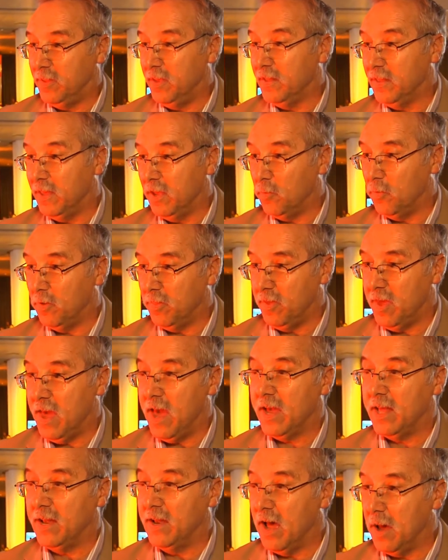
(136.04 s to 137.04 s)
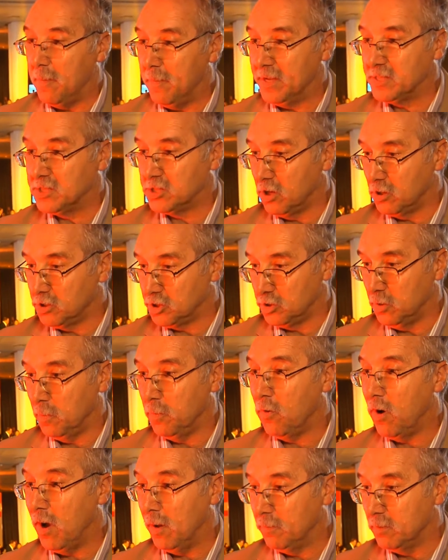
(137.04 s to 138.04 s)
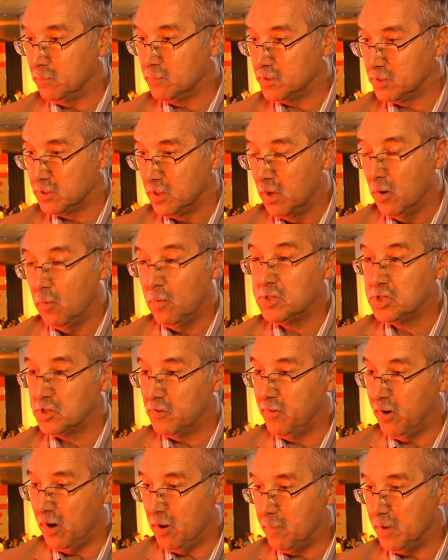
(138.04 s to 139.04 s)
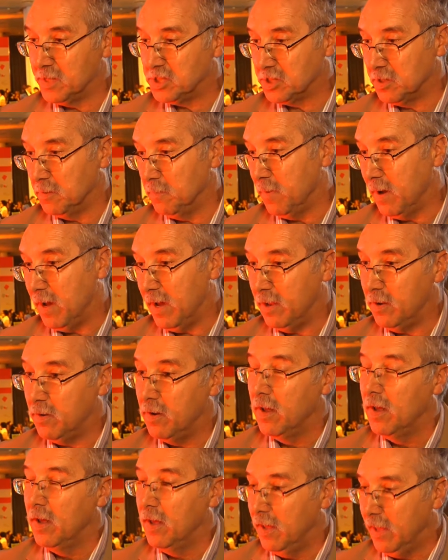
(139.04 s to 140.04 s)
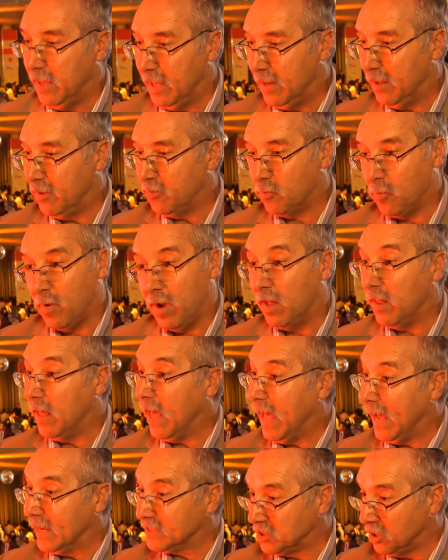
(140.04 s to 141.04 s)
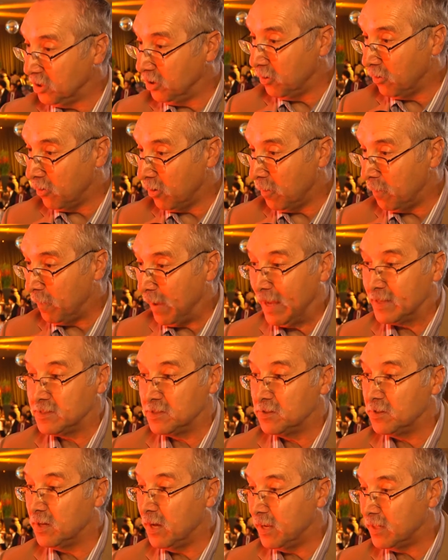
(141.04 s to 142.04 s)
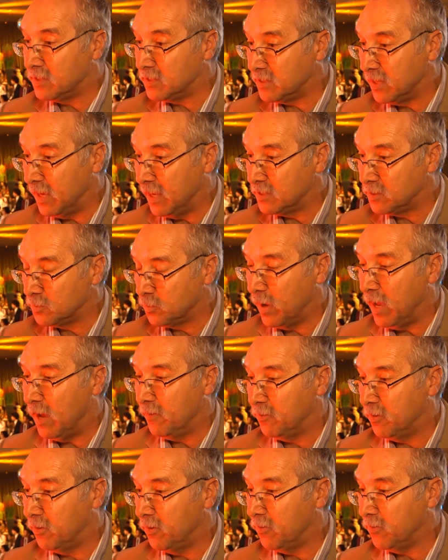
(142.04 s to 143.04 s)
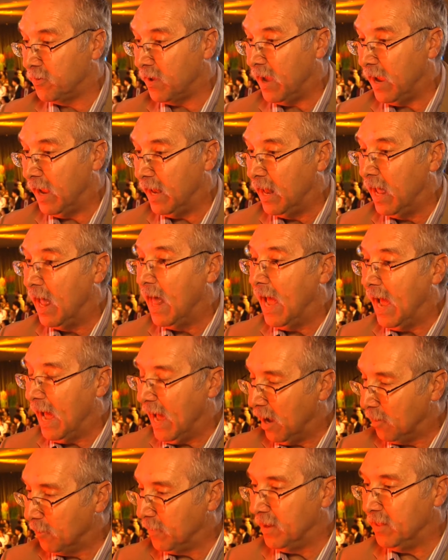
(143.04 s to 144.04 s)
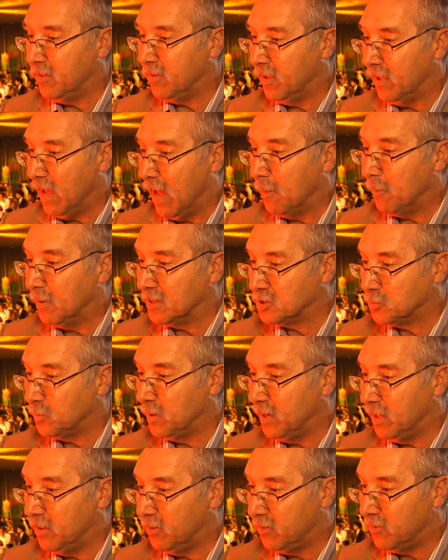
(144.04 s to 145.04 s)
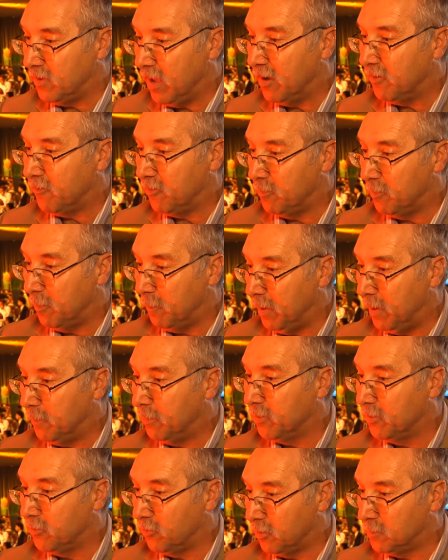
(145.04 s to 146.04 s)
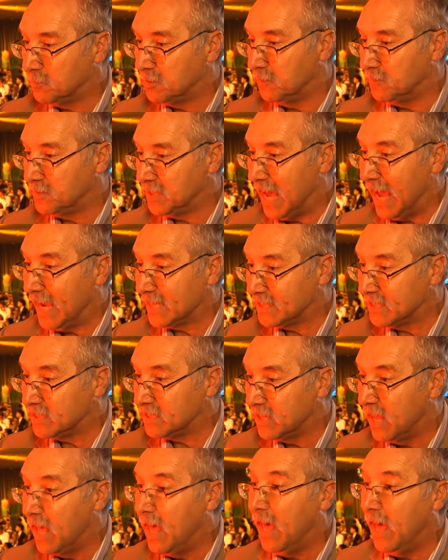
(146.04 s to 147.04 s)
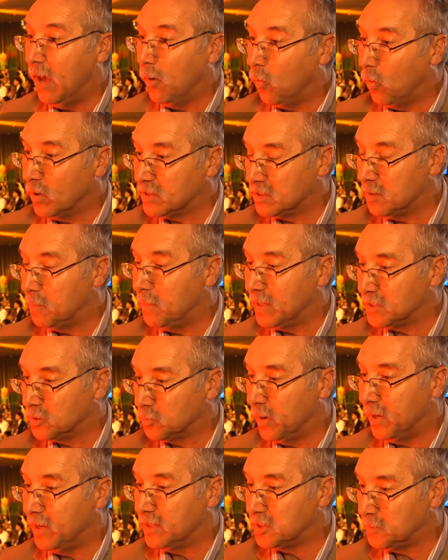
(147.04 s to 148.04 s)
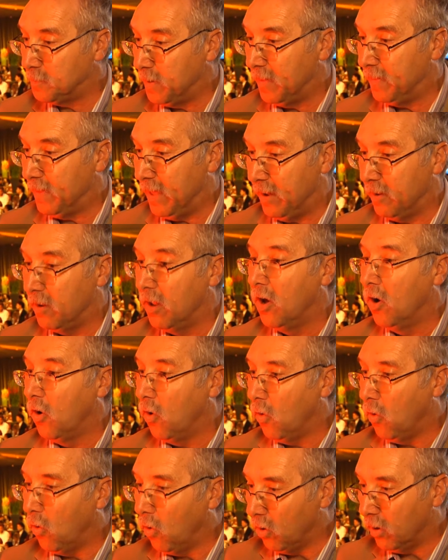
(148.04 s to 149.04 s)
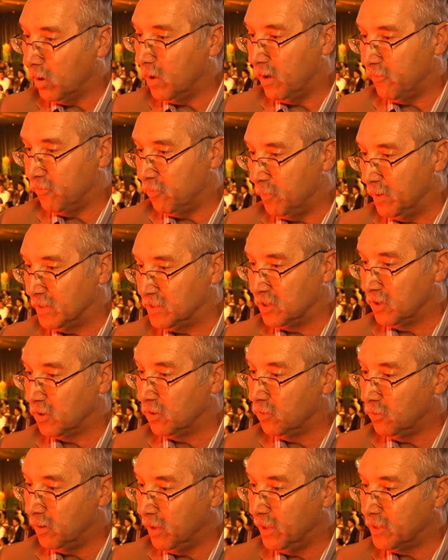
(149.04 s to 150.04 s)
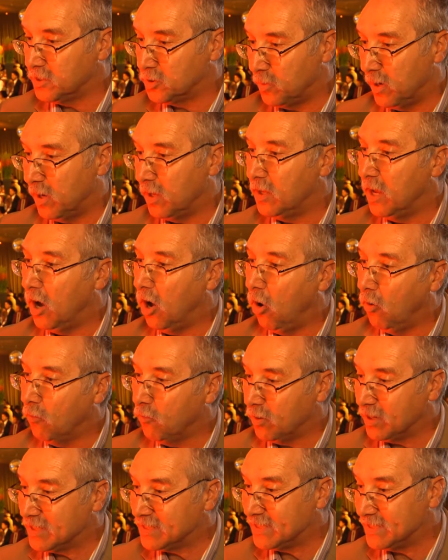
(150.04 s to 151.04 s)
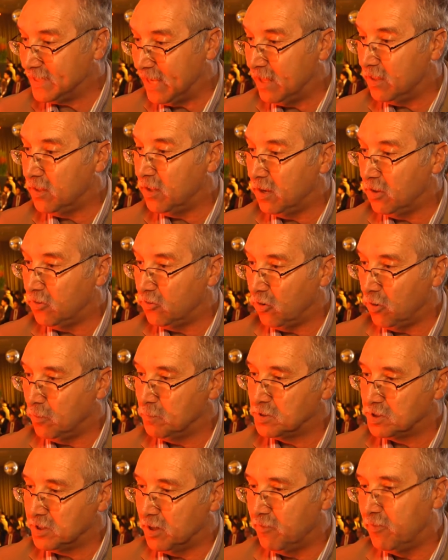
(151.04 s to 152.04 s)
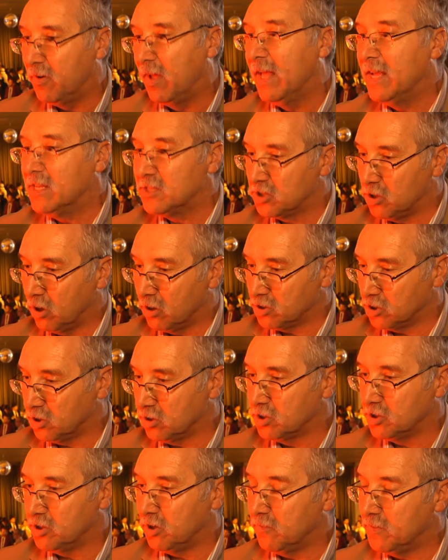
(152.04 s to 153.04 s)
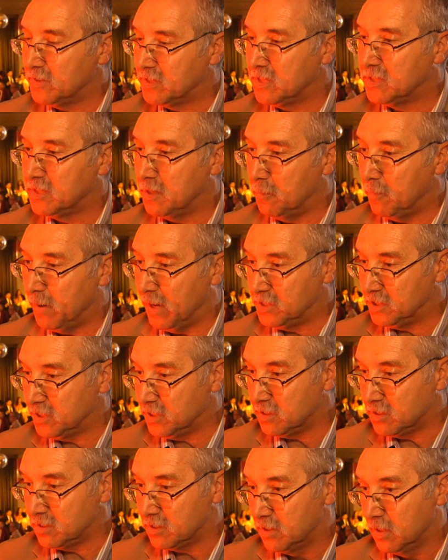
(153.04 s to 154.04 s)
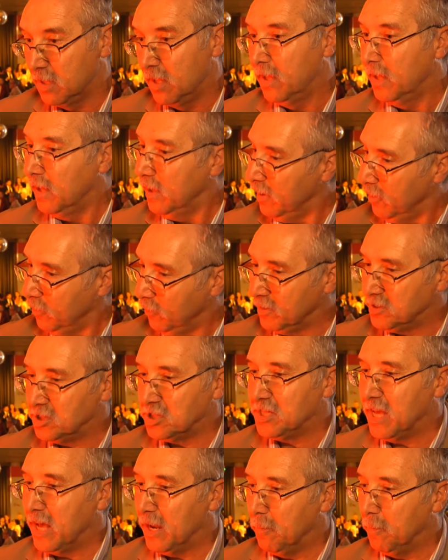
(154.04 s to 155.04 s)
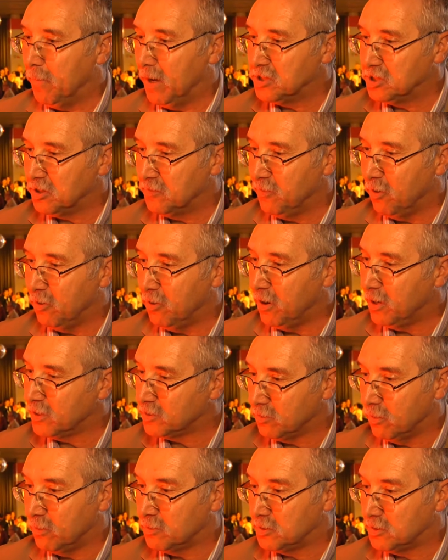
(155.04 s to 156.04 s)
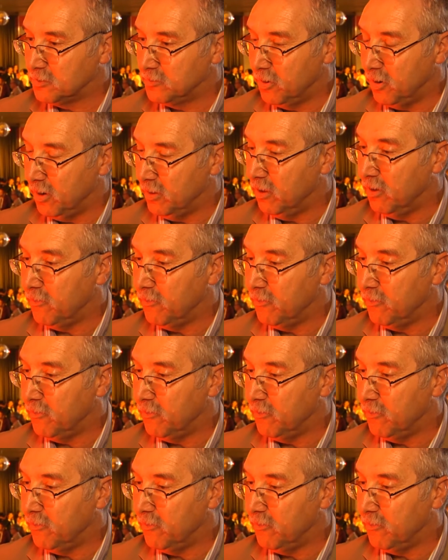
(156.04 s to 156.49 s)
dealing with the economic, social problems, which are very much combined. In Israel, as in Europe, as in the United States, we have to decide how much we need to take from the people in terms of taxes and what's the best way to spend that. All governments, including Israel, overextended in terms of social services and budgets. We just had a budget vote in Israel, which was very